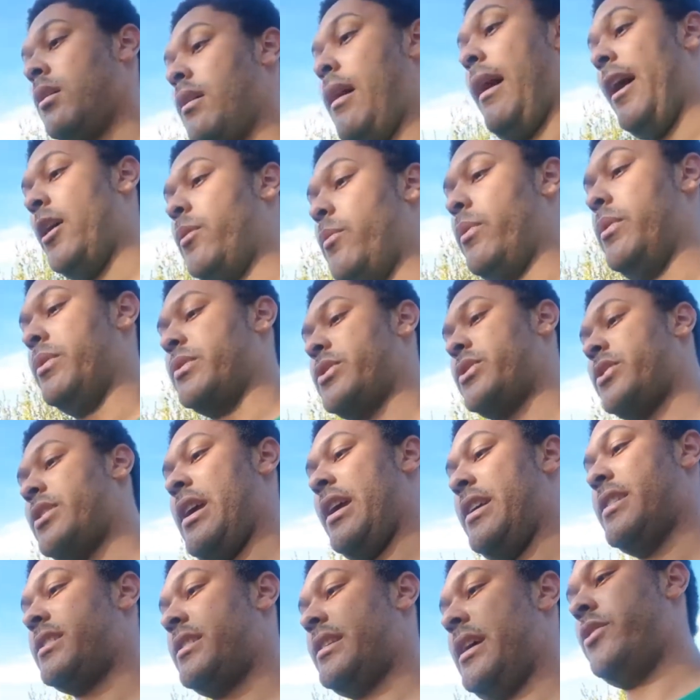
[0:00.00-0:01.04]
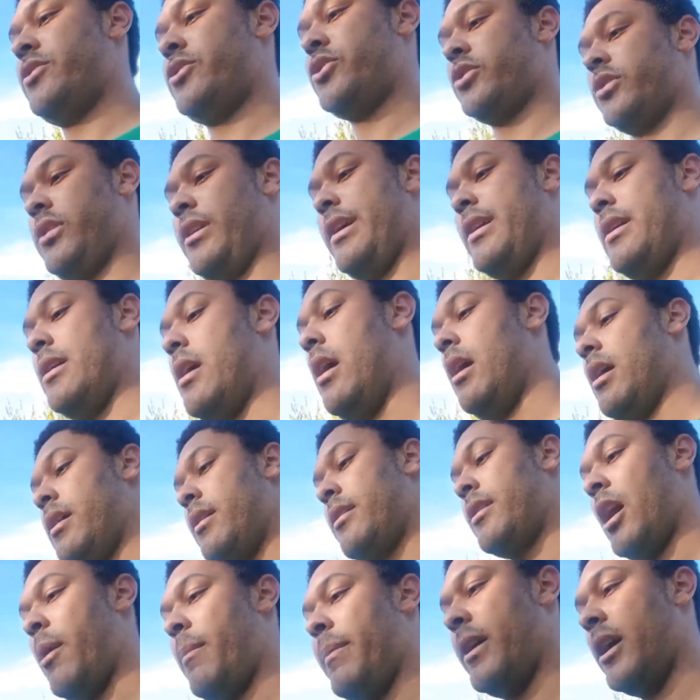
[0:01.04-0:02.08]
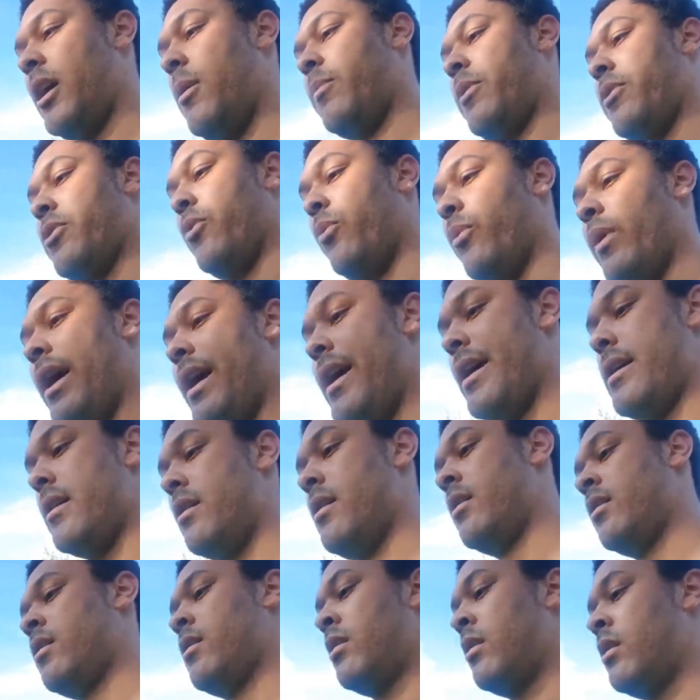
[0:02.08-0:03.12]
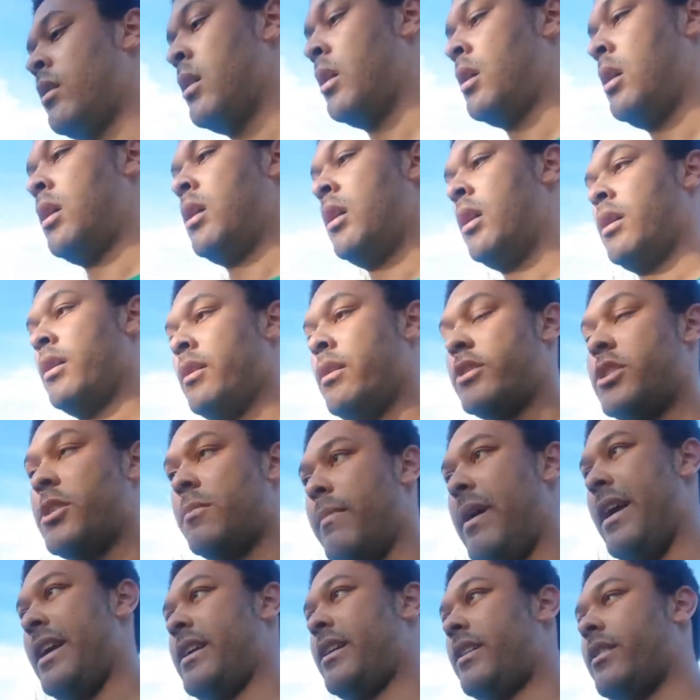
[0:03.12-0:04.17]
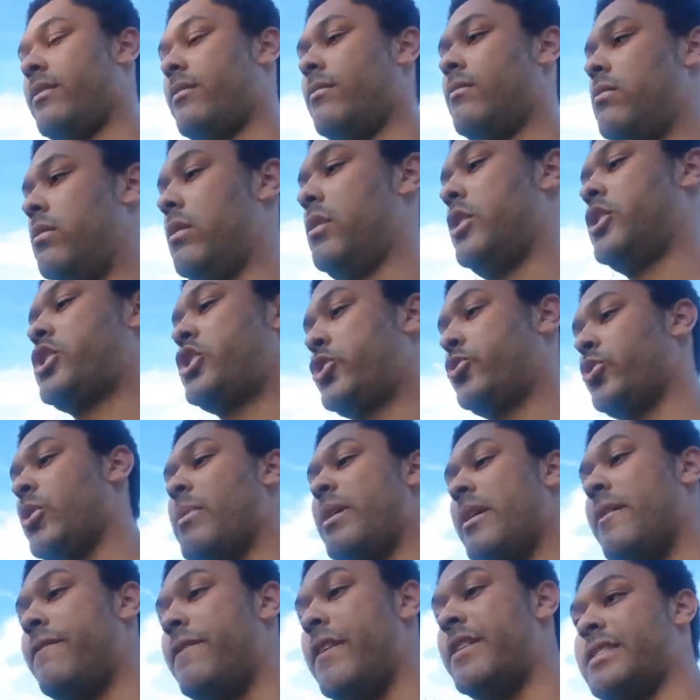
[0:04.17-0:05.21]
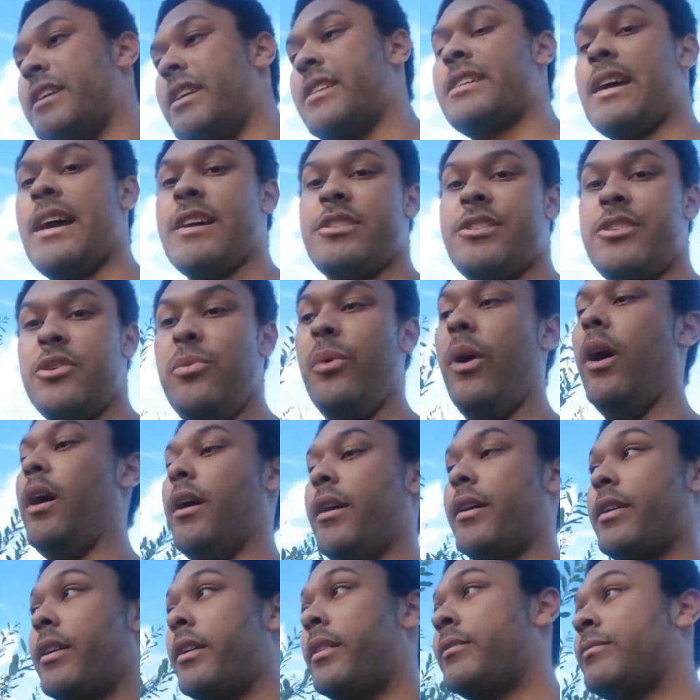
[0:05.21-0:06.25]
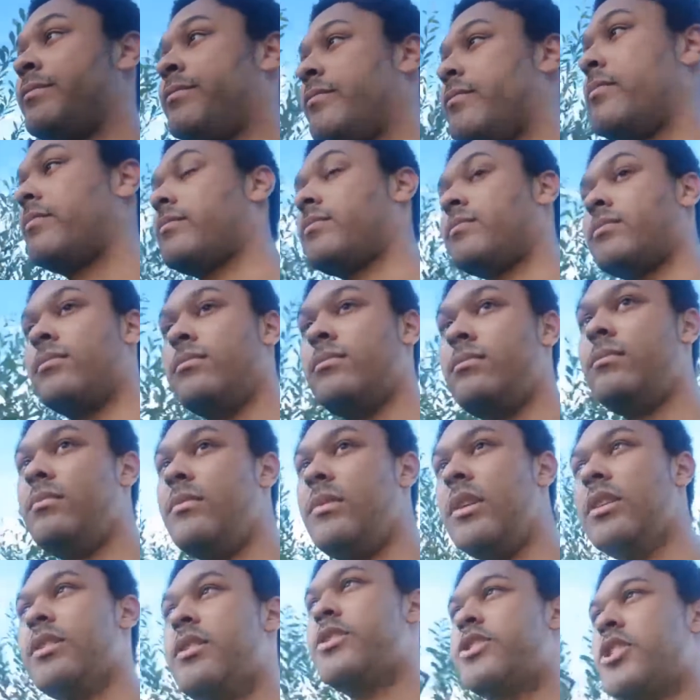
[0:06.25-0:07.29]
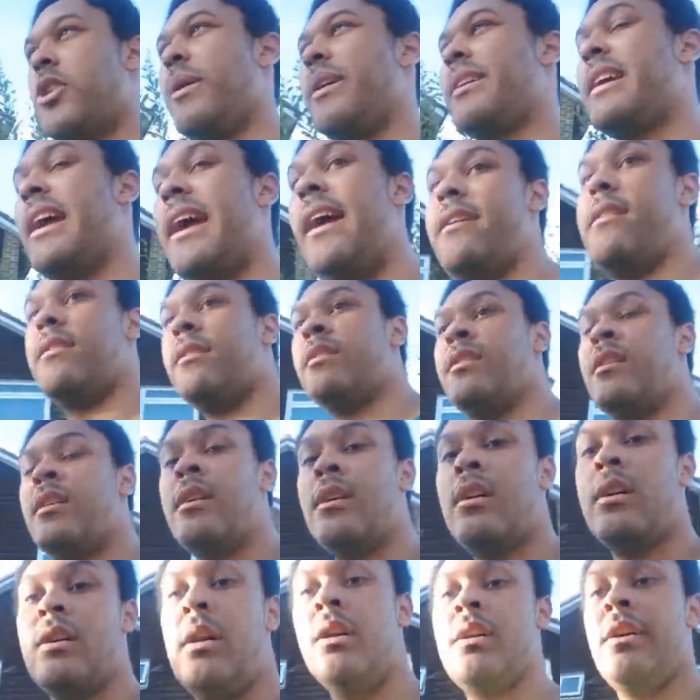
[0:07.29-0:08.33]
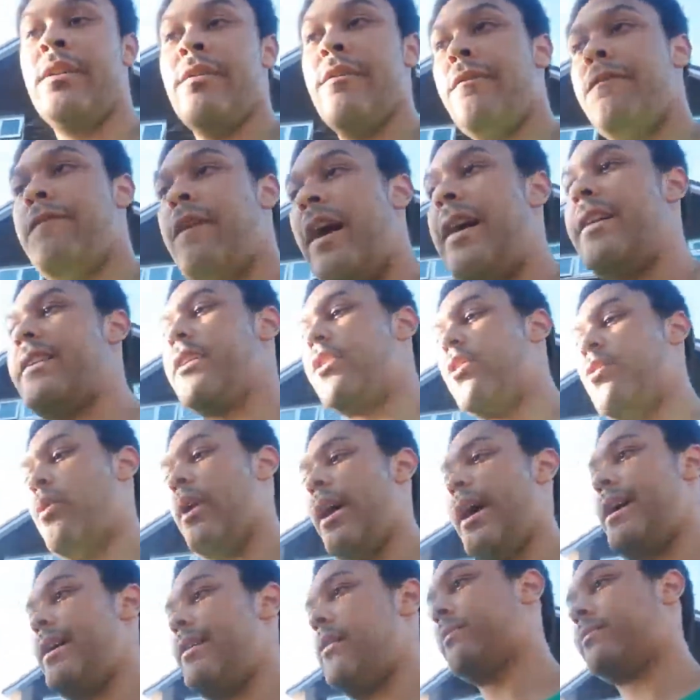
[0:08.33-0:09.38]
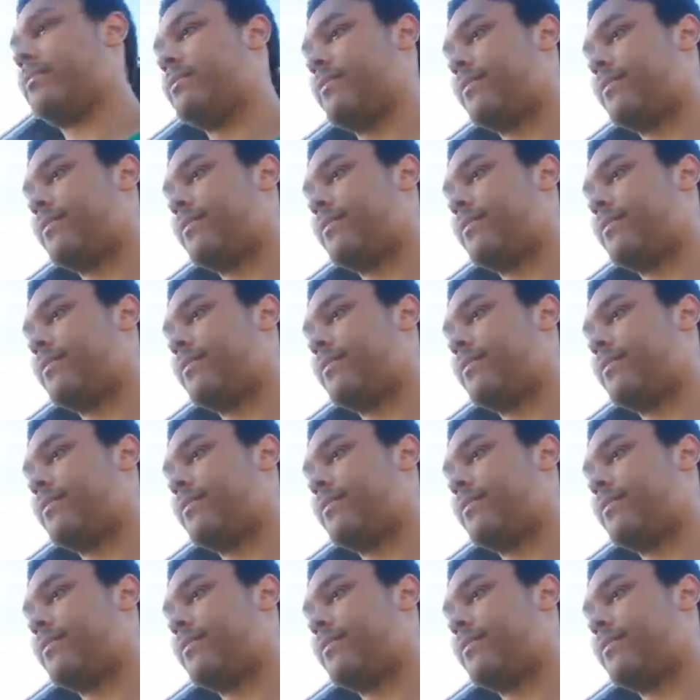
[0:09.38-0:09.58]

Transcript: I was essentially coming up with a way to make swimming physics actually work. So again, finding a way